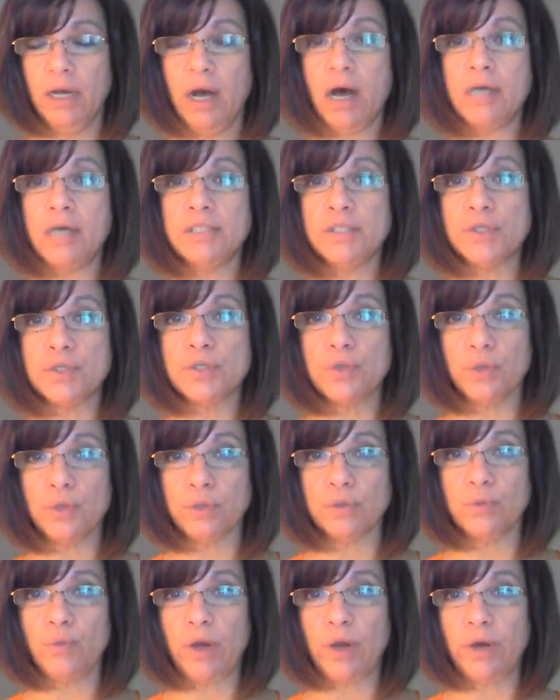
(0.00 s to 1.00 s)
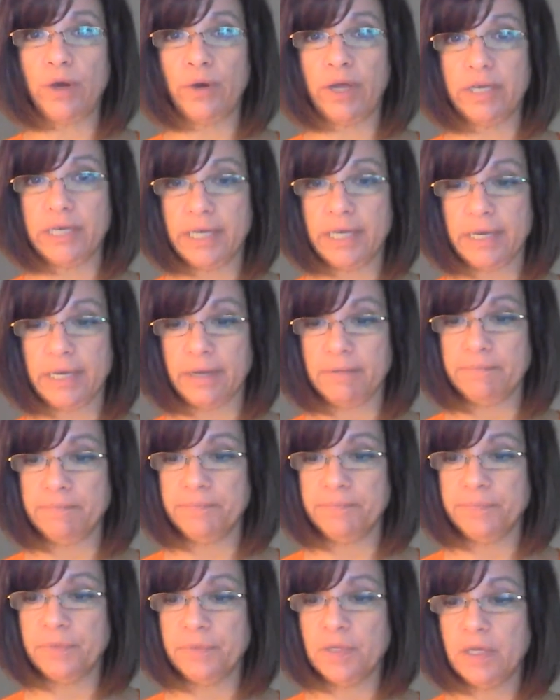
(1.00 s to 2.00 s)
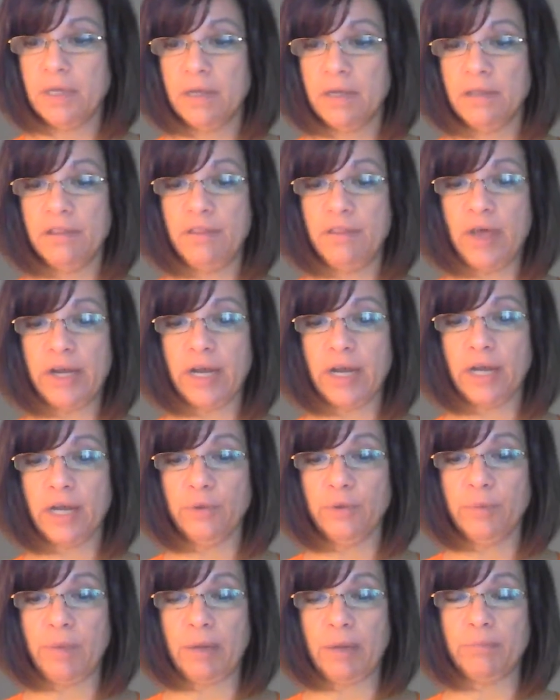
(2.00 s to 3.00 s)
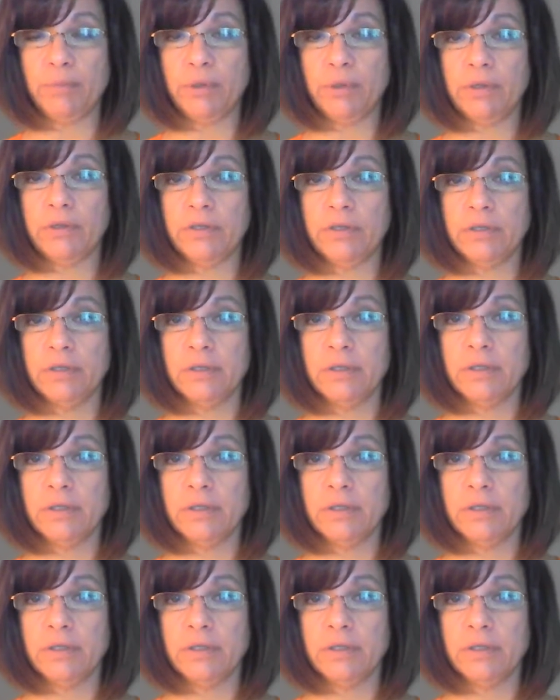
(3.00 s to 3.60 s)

uncertain where I am. Then I remember.